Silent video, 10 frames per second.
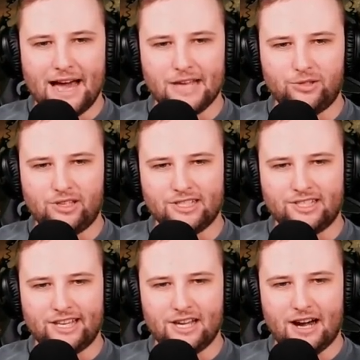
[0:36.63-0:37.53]
as you can
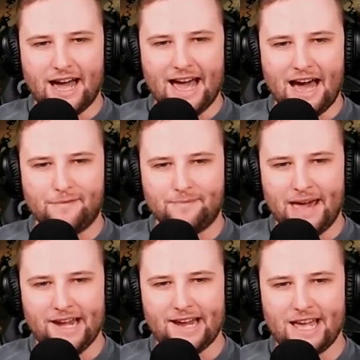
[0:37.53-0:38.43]
see, I have
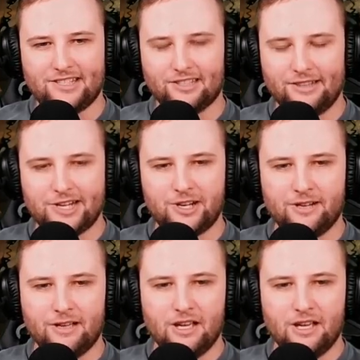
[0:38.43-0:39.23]
made a selection